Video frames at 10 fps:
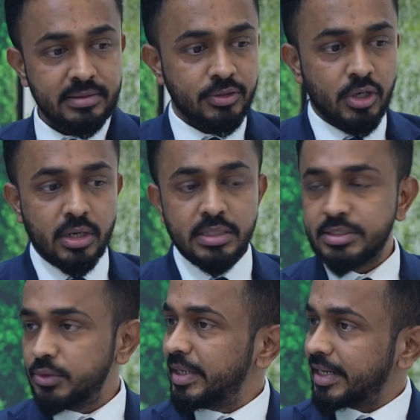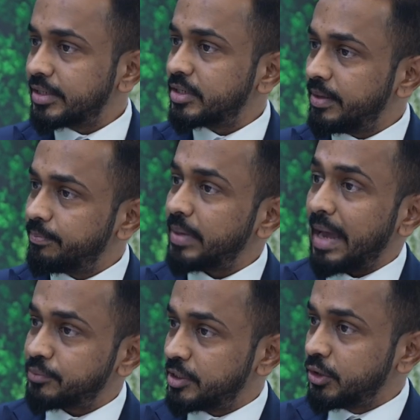you're consuming literally
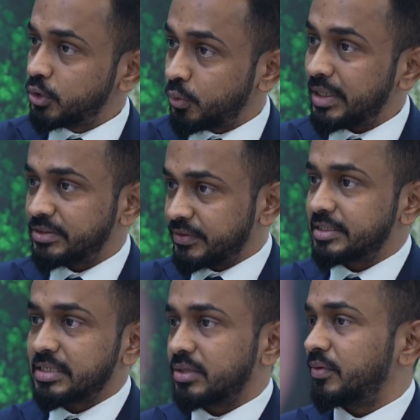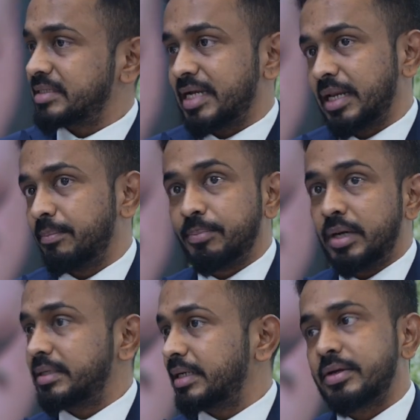absolute waste, which is otherwise getting
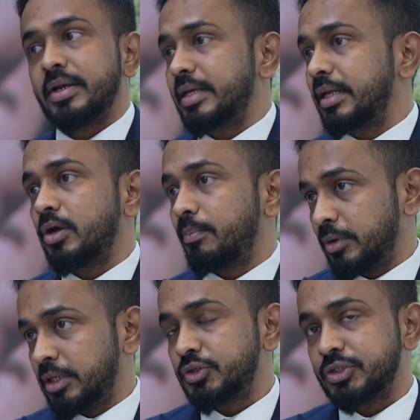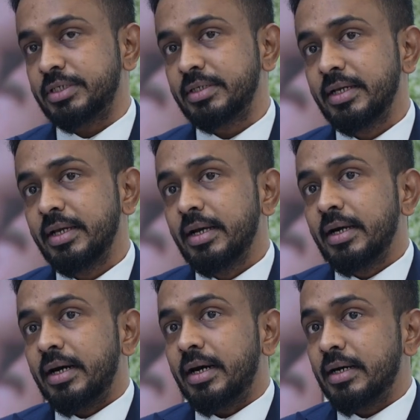burnt and creating your pollution.
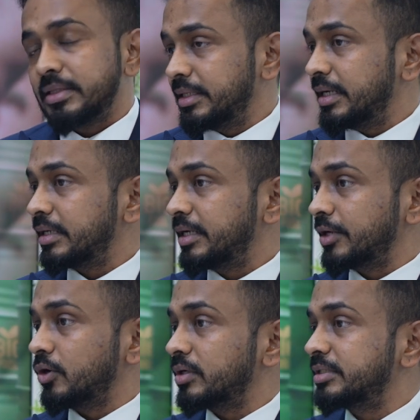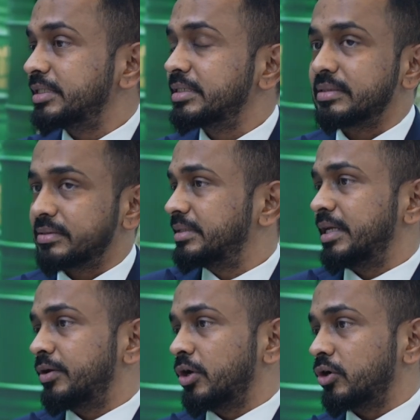There are technologies, say
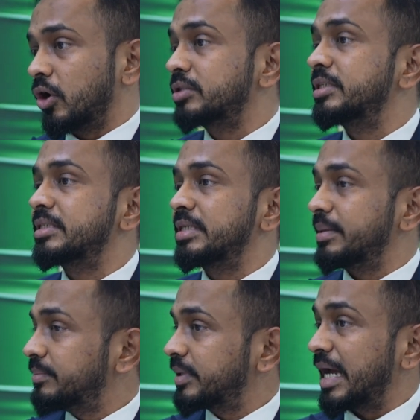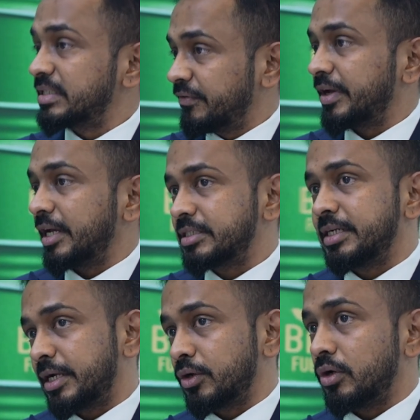your oxy-steam gasification
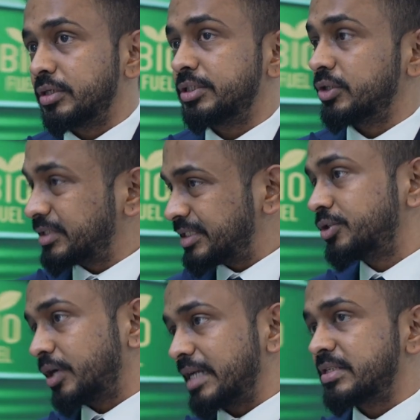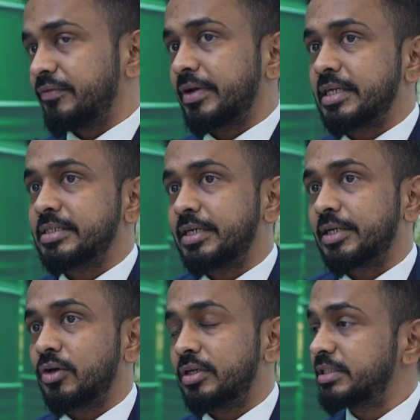technology or just your gasification
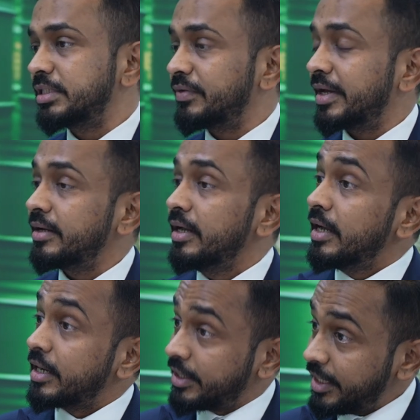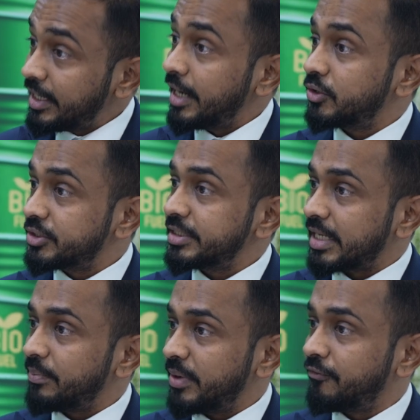technologies, where green hydrogen
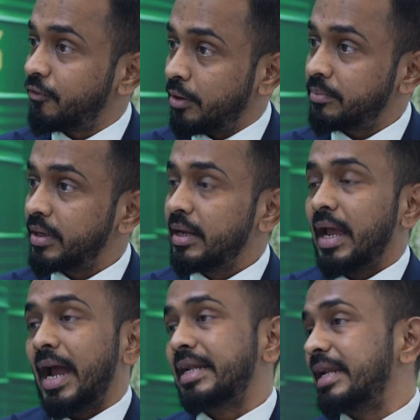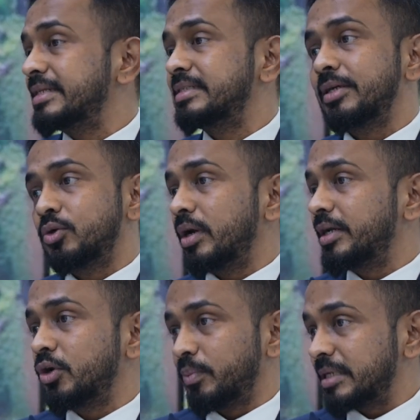can be formed at less than
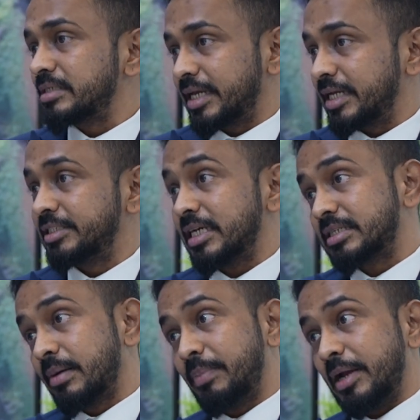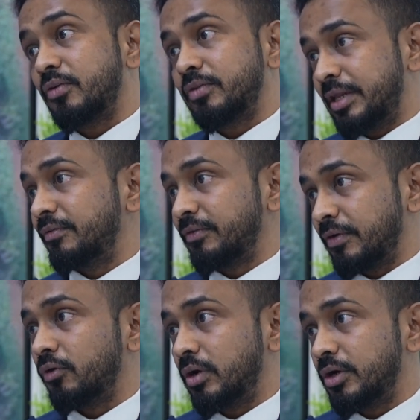200 rupees a kg as compared to 350,
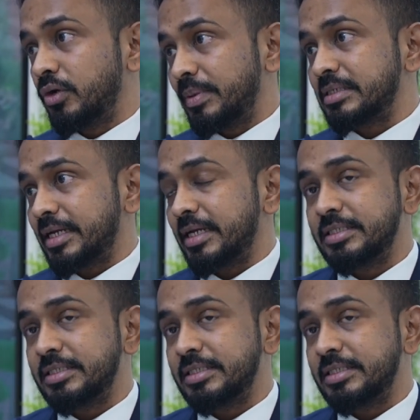400 rupees a kg.